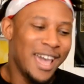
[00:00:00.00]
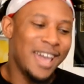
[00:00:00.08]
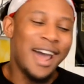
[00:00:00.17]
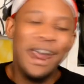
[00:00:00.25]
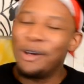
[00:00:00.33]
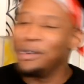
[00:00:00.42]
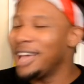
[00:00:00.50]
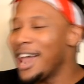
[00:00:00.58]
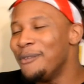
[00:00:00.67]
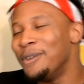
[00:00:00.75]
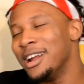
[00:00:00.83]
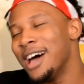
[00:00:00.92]
And I
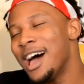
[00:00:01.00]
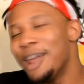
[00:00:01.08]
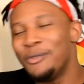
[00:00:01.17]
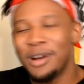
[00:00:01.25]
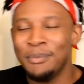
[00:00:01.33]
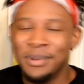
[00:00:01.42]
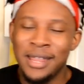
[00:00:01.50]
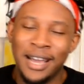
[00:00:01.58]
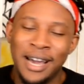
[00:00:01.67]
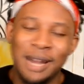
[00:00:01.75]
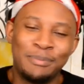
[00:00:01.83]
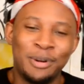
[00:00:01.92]
don't want to be that
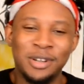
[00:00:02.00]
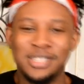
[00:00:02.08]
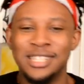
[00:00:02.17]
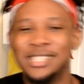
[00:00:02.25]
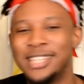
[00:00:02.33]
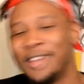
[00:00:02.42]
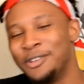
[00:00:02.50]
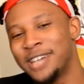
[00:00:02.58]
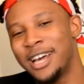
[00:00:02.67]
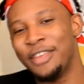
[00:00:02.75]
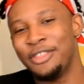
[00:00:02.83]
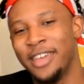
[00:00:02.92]
kind of person to say those
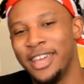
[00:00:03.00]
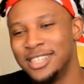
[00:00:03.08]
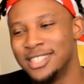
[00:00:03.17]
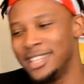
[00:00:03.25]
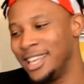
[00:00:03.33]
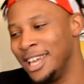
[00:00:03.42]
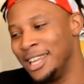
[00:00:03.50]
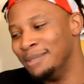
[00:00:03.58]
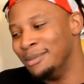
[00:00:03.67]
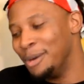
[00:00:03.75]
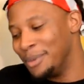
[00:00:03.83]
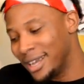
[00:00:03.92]
kind of things in the heat of the
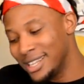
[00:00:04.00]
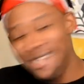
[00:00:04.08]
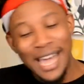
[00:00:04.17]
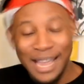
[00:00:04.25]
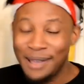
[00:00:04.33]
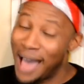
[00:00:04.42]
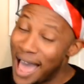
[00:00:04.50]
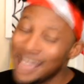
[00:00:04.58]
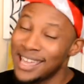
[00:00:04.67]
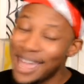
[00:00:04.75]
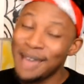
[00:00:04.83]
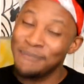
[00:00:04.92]
moment, because I
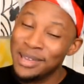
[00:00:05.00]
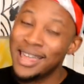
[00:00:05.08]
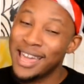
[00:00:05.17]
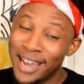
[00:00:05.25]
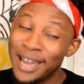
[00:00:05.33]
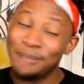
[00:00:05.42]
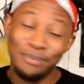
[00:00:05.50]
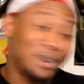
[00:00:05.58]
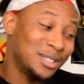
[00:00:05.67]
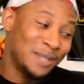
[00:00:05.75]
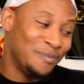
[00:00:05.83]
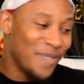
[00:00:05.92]
can't be that kind of
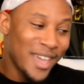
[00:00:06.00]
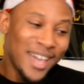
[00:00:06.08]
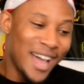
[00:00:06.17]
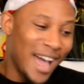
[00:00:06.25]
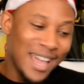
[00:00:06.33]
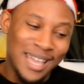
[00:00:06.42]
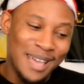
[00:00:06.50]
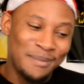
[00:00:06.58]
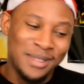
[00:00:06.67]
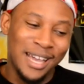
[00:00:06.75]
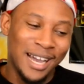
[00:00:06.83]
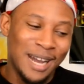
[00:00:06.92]
person. I can't
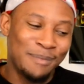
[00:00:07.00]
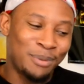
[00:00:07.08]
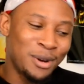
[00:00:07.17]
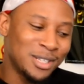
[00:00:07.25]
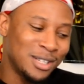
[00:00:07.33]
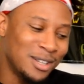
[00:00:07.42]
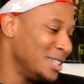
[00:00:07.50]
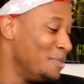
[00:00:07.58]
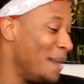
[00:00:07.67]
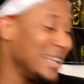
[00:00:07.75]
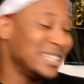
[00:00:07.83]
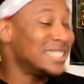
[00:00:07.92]
be that kind of person who
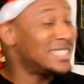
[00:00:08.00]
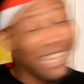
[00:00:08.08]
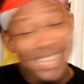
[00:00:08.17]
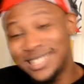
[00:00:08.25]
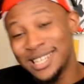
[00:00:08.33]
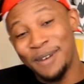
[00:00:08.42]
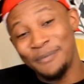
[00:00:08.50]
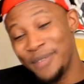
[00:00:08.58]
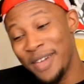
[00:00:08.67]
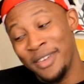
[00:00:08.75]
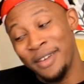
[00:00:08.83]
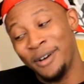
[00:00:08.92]
might just say something
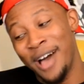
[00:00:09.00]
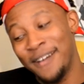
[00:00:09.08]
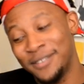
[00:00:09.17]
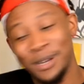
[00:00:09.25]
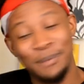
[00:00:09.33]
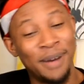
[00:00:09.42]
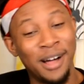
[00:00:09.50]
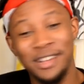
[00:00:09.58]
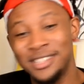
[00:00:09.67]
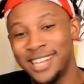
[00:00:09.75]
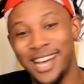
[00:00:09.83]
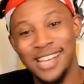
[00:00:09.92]
and then I'll have to
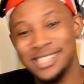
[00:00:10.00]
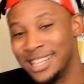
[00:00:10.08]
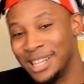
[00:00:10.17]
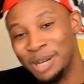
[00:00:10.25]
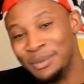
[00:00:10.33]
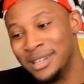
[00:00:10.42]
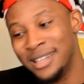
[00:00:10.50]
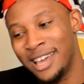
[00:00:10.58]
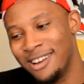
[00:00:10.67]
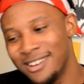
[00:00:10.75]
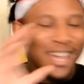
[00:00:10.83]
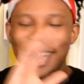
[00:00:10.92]
apologize a little bit
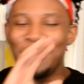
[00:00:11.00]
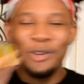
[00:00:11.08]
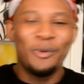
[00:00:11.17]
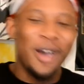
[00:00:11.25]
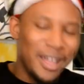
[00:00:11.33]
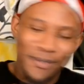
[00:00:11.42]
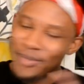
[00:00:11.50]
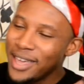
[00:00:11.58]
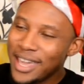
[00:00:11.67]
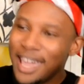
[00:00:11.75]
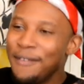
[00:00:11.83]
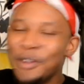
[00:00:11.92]
later. Either way,
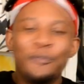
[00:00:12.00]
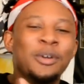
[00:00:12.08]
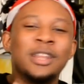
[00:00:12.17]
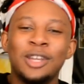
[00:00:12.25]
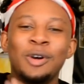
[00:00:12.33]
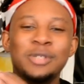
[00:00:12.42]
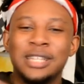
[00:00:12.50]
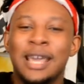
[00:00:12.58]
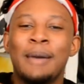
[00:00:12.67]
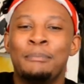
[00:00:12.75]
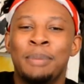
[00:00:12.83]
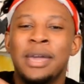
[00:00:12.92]
even if we lose and
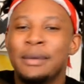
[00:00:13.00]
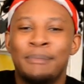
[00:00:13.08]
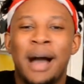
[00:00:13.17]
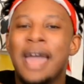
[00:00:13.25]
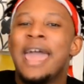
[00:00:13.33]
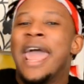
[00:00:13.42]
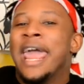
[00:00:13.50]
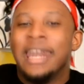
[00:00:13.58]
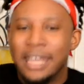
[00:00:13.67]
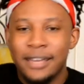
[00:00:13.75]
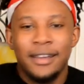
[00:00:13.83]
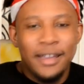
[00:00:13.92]
get beat by
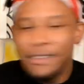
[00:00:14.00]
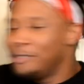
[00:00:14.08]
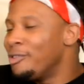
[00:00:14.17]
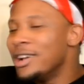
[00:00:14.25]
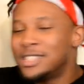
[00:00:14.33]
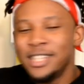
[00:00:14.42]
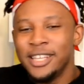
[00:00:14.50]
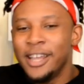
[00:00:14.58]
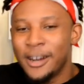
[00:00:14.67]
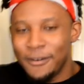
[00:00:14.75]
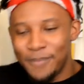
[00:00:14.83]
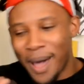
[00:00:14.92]
80 the rest of the
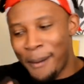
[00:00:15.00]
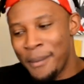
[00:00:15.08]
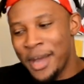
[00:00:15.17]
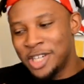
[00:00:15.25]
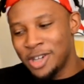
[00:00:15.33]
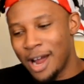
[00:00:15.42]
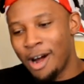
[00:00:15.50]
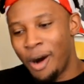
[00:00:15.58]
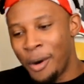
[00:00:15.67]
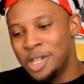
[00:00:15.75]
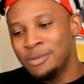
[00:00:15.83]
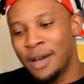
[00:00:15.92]
year, I'll make sure I
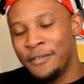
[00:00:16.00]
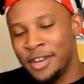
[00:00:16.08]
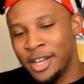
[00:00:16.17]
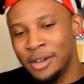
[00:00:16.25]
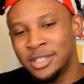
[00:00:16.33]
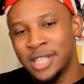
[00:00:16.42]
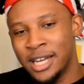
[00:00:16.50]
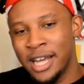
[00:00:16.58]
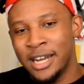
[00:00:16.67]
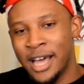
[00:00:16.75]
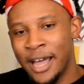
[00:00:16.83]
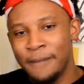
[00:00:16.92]
always do my videos
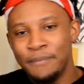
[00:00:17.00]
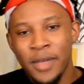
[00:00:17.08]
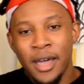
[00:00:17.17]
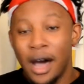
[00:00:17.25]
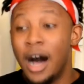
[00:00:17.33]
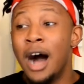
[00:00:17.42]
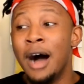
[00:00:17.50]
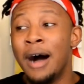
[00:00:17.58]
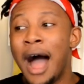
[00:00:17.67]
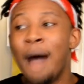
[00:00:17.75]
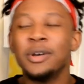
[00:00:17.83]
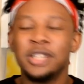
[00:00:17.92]
Sunday night.
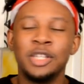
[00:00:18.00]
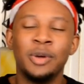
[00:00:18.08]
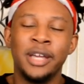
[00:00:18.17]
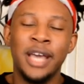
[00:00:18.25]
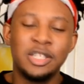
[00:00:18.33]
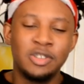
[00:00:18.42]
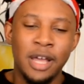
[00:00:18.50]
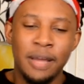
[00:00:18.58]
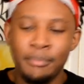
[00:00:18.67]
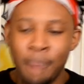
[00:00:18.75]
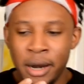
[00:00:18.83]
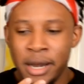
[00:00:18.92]
I was gonna do it yesterday,
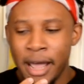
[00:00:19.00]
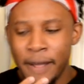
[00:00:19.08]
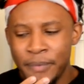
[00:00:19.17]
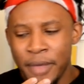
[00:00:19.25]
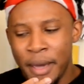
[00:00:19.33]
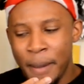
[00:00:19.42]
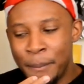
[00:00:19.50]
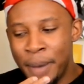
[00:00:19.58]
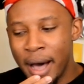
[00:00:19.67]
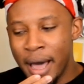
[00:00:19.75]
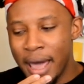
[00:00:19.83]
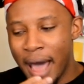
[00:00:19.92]
Monday,
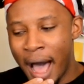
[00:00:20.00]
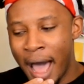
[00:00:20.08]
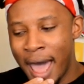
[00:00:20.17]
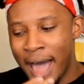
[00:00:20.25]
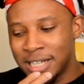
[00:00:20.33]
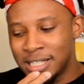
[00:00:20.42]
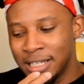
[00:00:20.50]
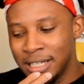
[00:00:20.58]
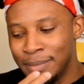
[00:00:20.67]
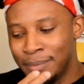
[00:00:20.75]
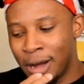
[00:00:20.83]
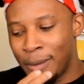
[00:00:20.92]
but I
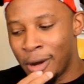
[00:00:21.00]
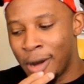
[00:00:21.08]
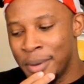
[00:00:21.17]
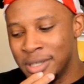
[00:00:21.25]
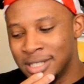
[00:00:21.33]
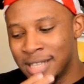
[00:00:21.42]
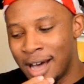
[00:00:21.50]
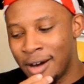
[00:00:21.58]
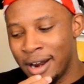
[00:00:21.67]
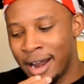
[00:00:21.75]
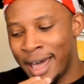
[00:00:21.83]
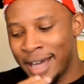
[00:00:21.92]
actually my homie's in
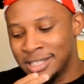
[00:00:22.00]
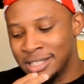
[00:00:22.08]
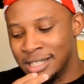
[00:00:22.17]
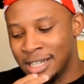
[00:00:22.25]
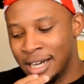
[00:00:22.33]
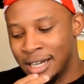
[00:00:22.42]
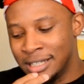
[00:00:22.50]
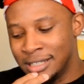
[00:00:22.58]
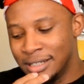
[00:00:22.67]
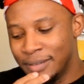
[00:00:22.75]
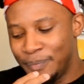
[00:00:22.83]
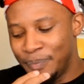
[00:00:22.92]
town and I actually had
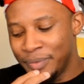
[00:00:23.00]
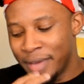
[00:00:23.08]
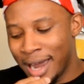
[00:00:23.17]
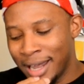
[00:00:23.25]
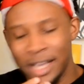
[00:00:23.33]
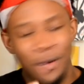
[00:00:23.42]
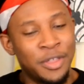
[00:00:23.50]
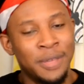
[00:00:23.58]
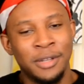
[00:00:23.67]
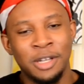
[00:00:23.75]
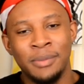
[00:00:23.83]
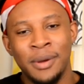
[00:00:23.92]
a kick with him
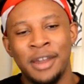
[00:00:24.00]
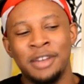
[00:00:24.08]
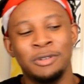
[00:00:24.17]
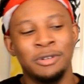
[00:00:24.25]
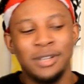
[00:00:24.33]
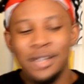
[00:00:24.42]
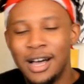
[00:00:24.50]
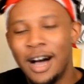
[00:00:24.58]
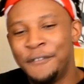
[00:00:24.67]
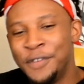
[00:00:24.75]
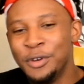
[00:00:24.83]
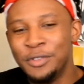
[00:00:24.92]
a little bit. I had to do
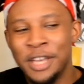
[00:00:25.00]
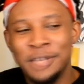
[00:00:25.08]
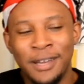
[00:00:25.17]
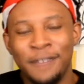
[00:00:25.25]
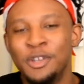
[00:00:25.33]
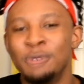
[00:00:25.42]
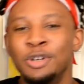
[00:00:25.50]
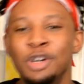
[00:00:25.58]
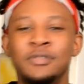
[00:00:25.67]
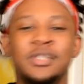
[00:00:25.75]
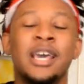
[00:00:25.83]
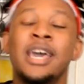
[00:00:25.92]
a few things, make a few
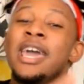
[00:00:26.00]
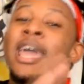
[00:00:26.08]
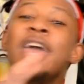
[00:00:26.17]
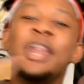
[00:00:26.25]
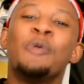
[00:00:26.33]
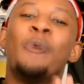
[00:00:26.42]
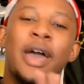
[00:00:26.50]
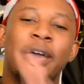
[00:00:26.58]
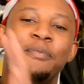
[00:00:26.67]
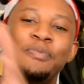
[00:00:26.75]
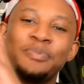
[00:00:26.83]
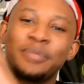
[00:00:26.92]
moves. Anyway.